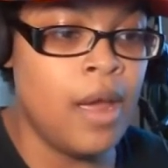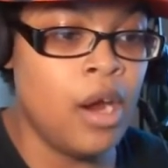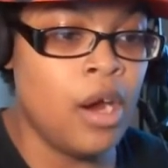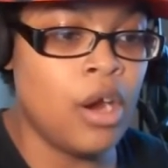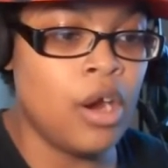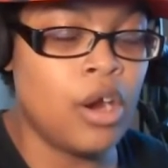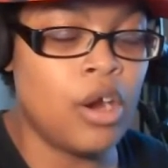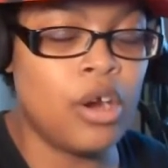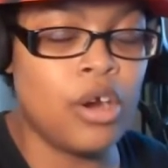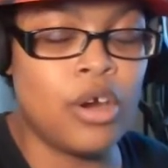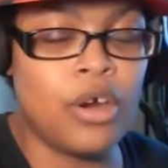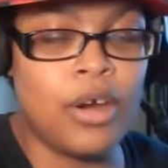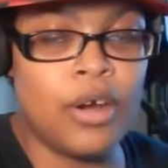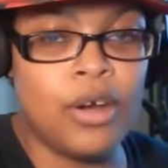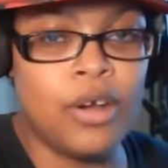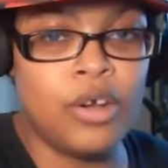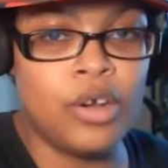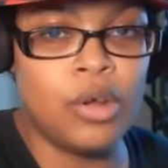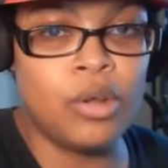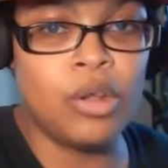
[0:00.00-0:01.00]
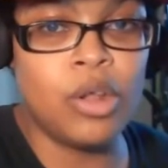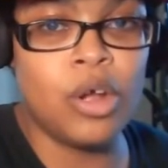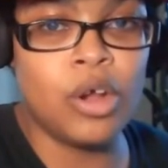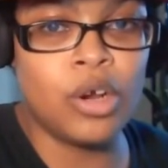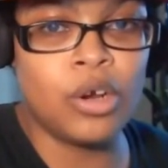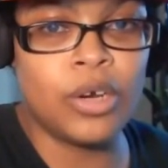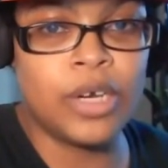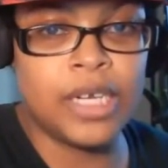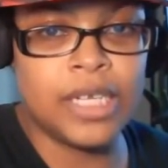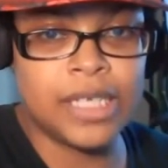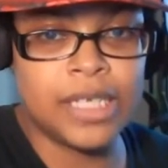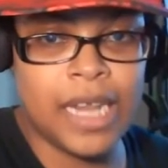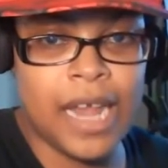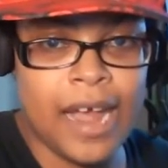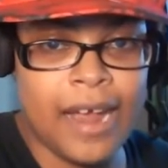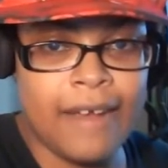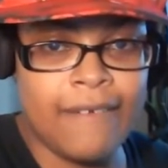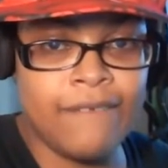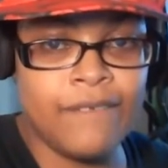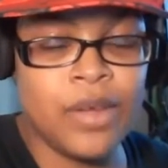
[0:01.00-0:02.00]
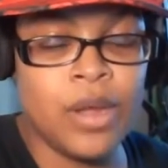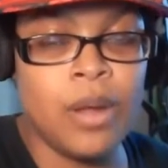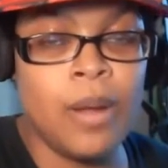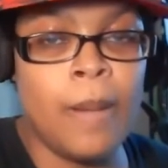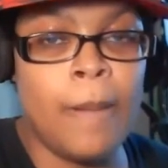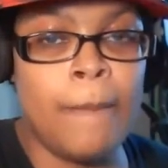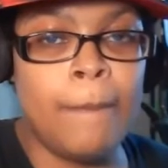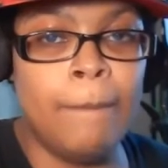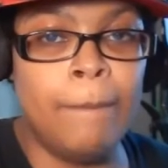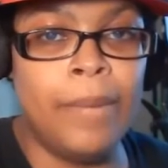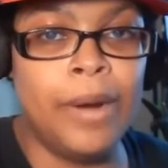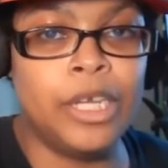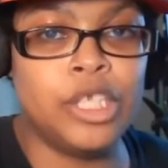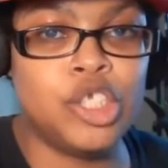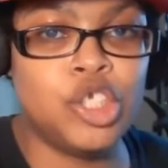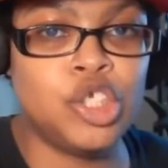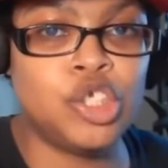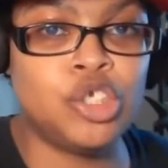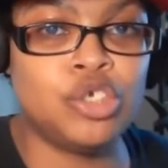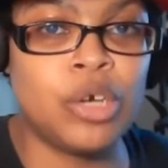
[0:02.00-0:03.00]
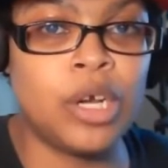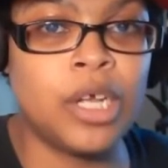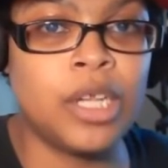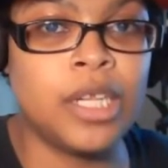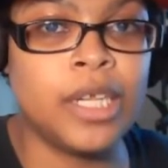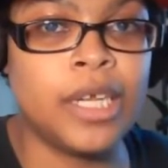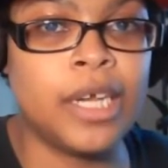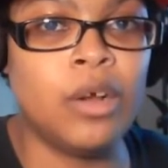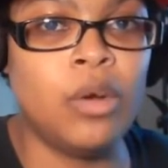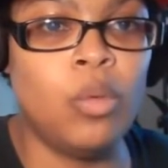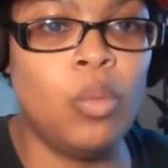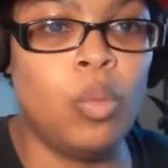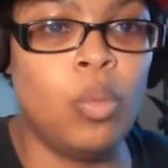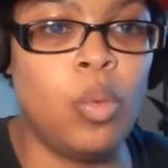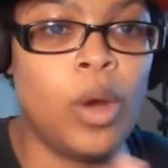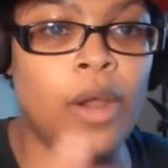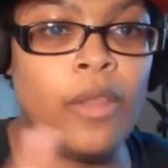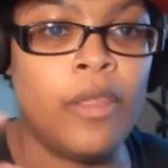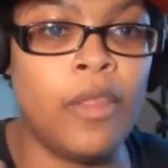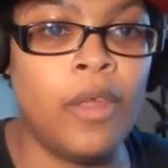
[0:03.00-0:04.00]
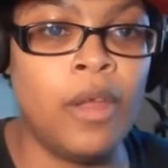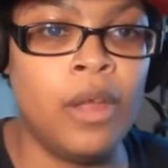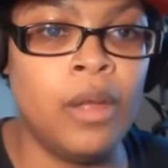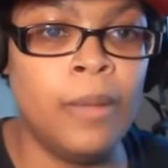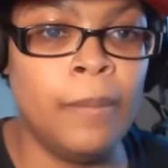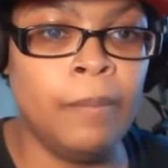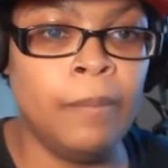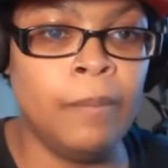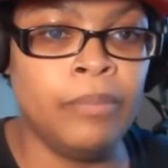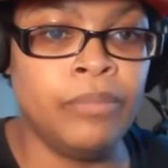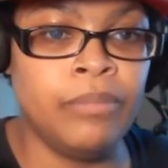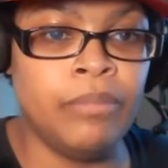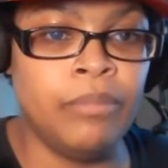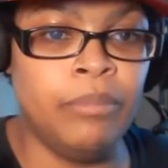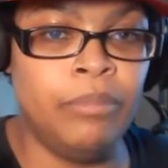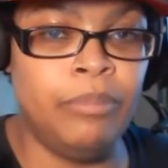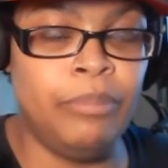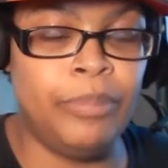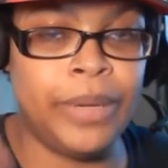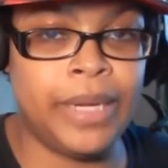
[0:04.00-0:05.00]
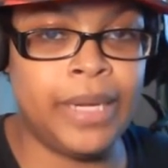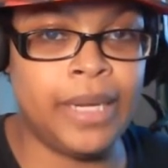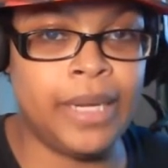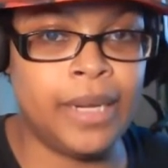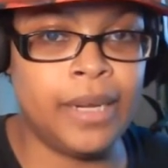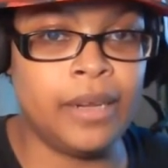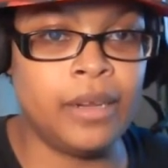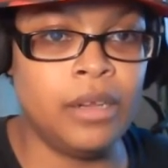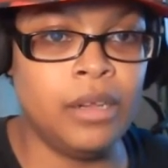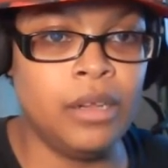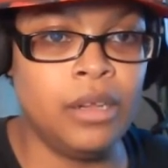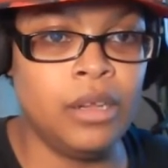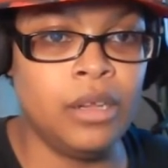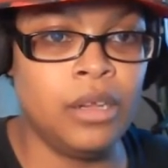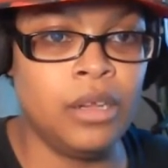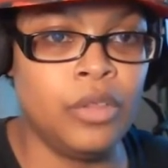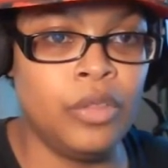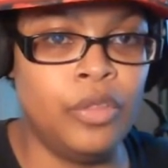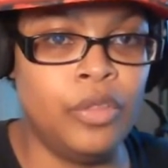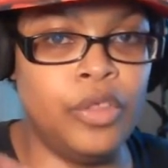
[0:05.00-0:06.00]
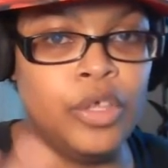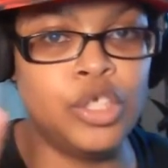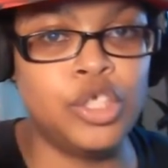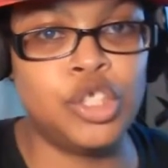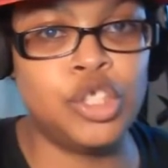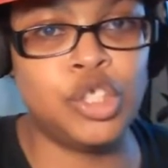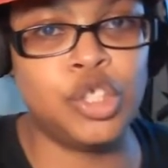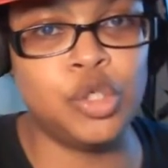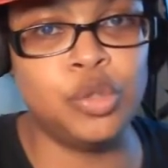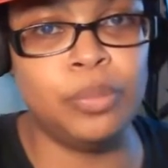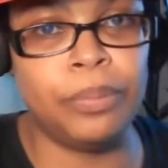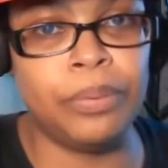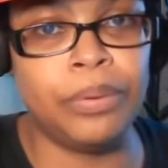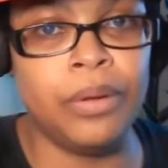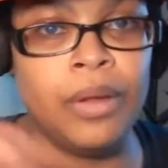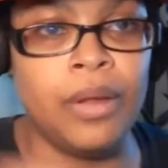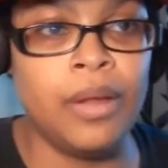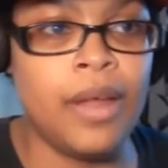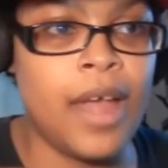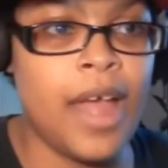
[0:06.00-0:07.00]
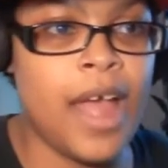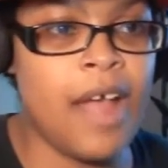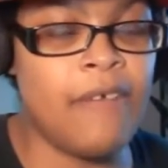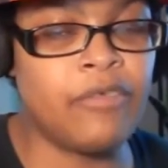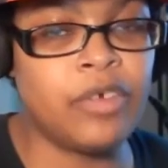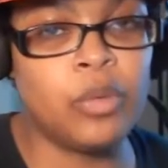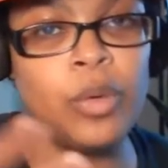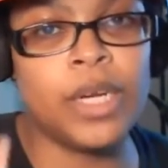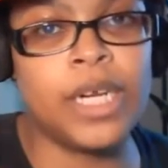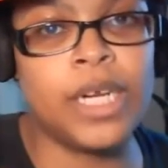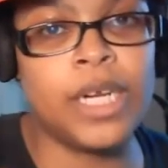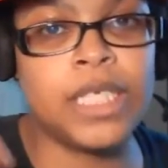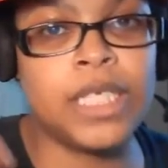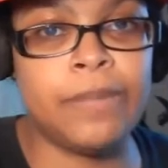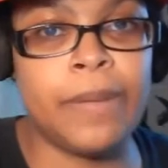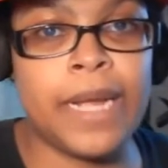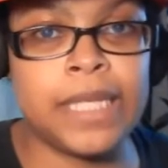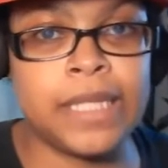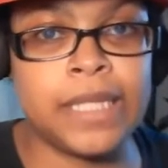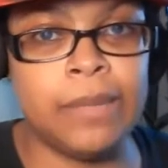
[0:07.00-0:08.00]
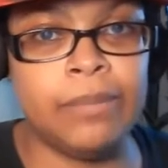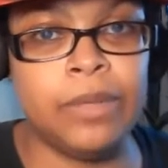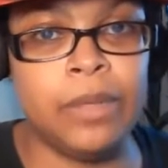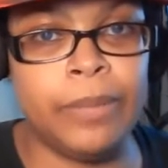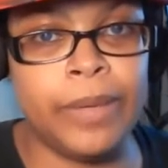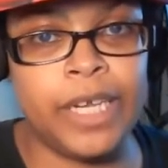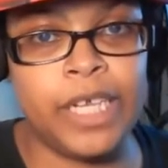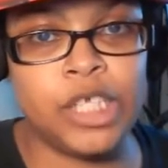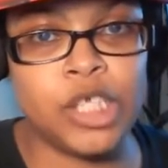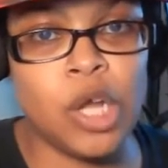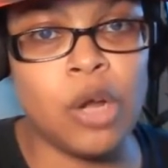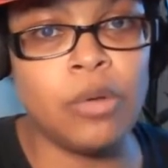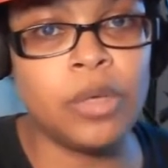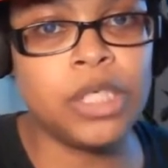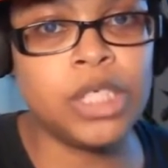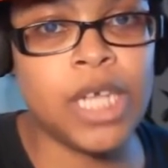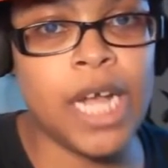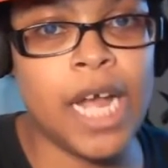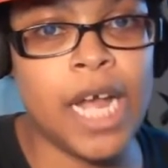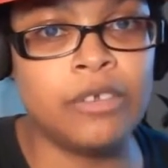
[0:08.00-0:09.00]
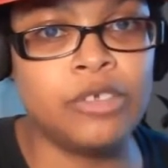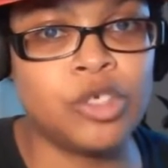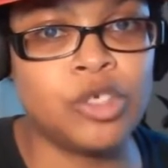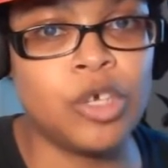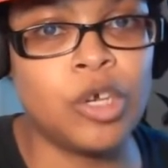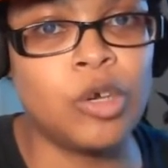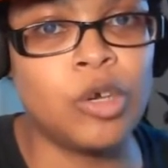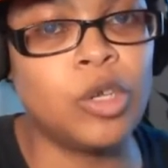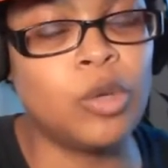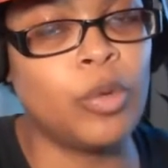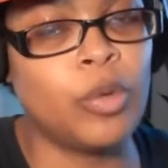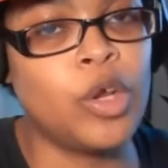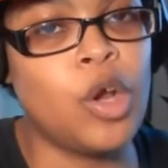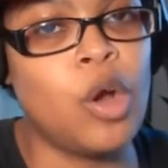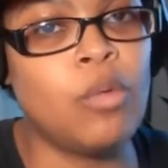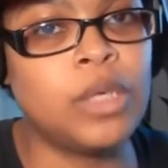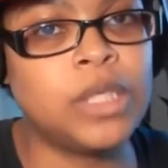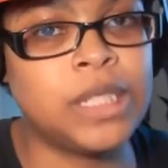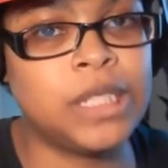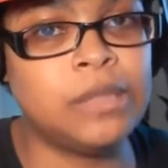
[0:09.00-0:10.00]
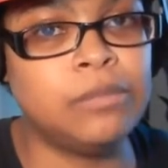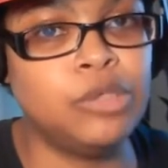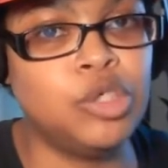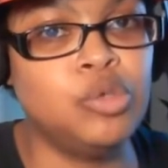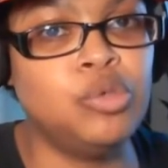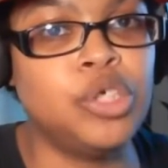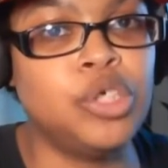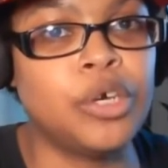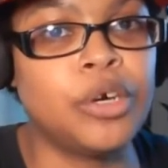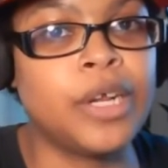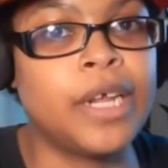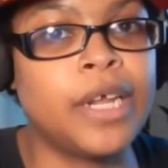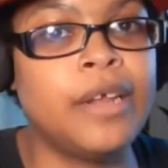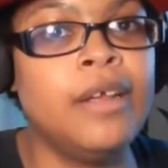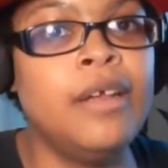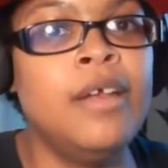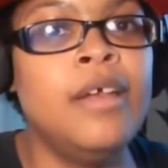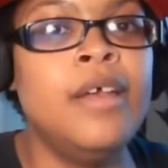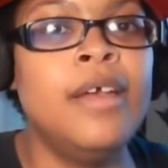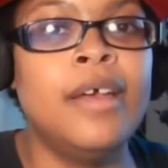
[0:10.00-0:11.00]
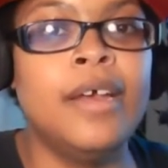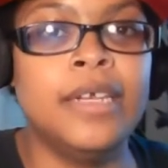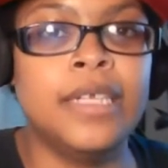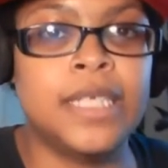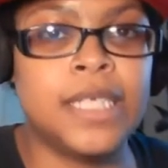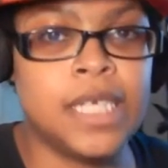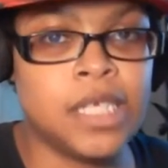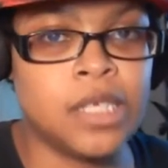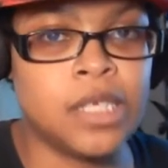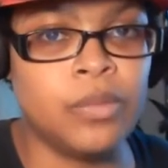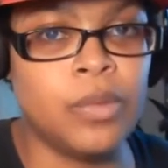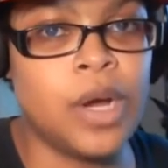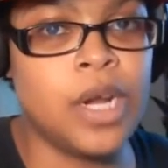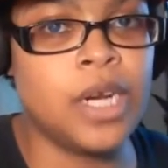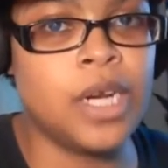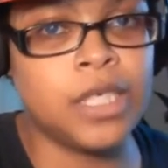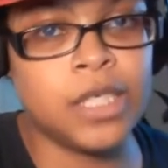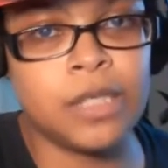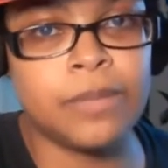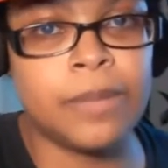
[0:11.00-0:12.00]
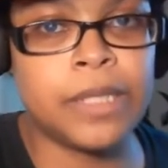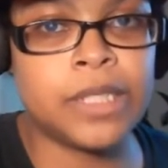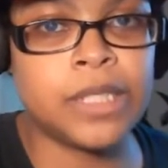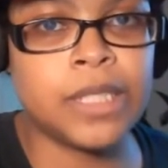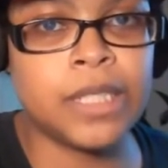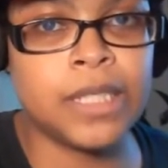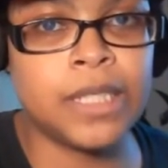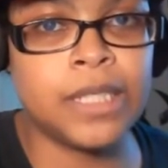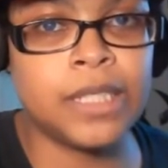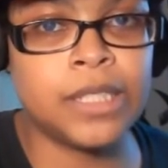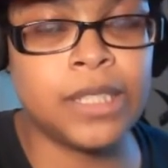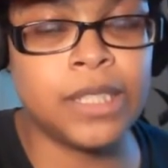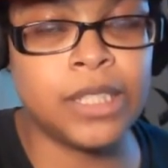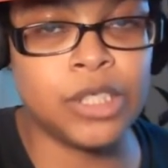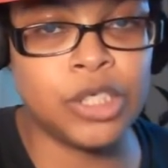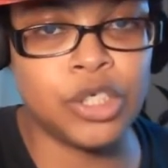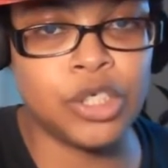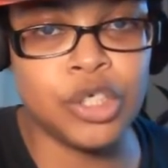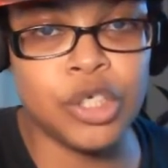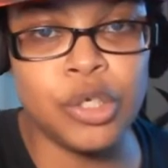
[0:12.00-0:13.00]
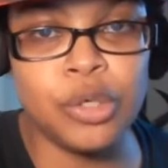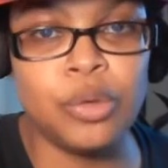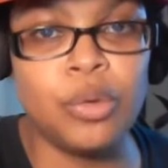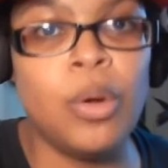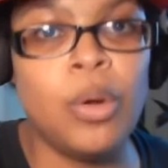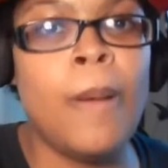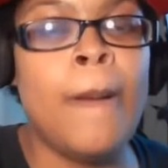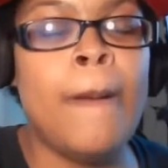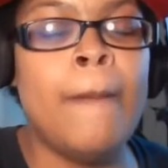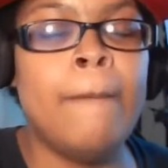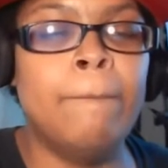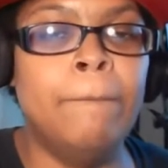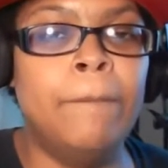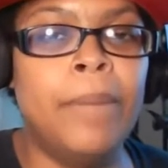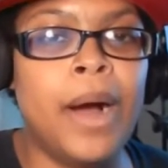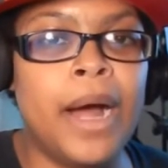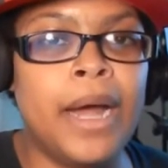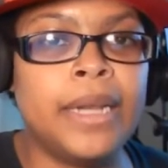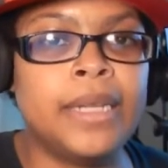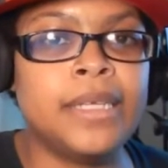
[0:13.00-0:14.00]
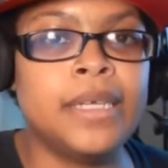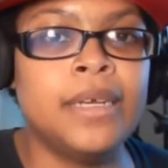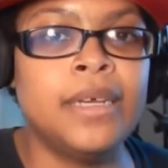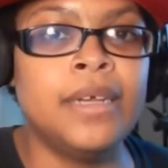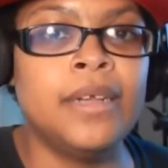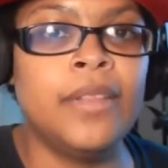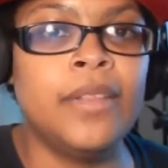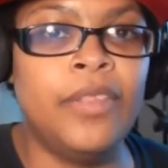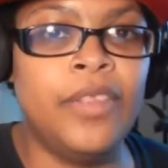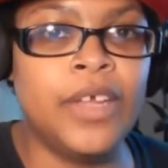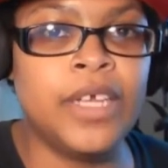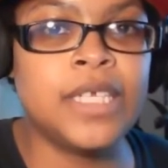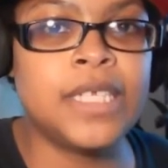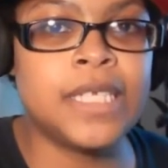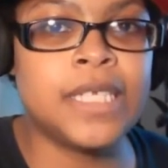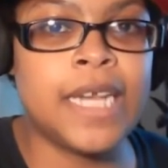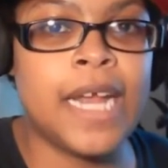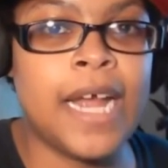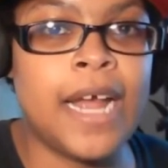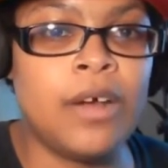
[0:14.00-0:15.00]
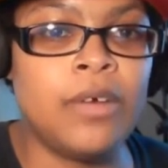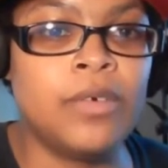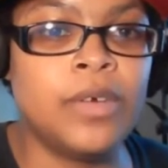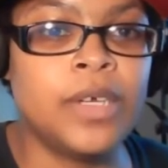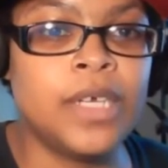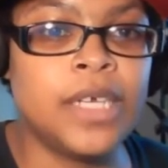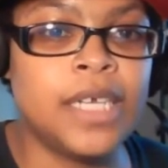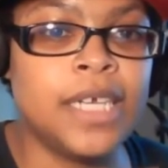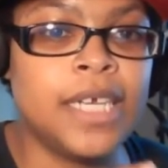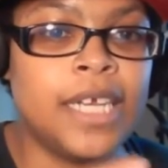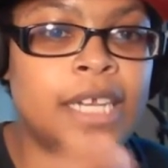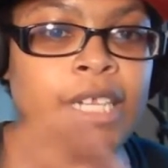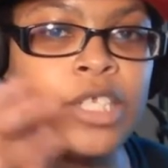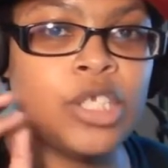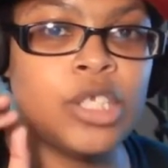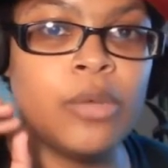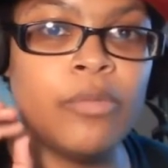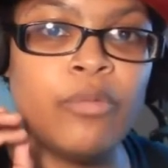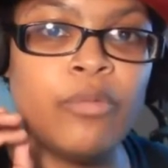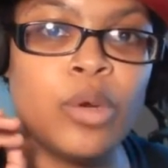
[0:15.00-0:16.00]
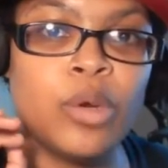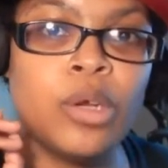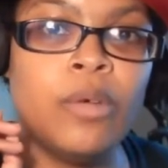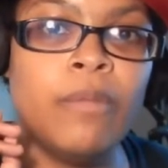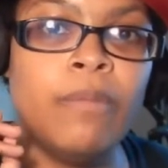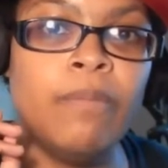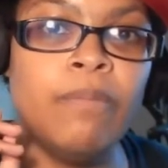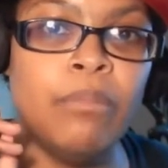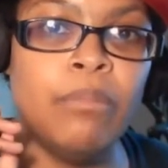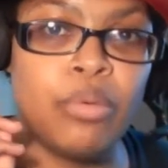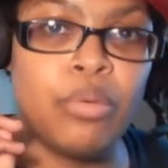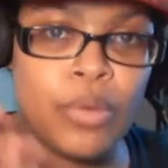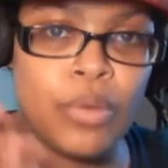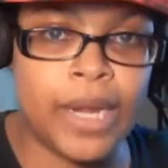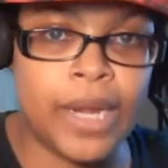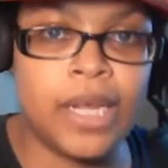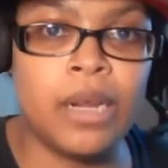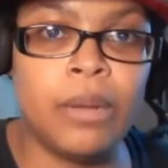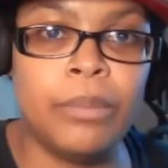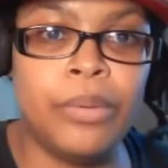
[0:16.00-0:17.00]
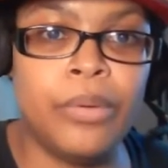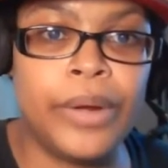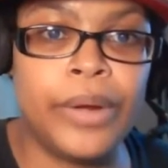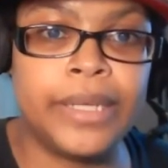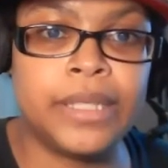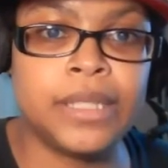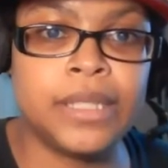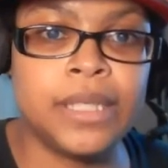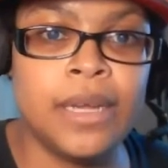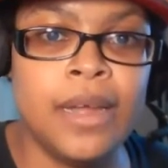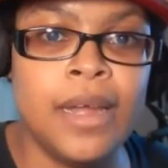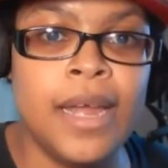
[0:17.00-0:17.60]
her no longer in his life, but struggling with being the soup everyone expects him to be. He's always kind of struggled, and we always seen him do dirty in season 1 and especially in season 2, but This now, it's a real breaking point.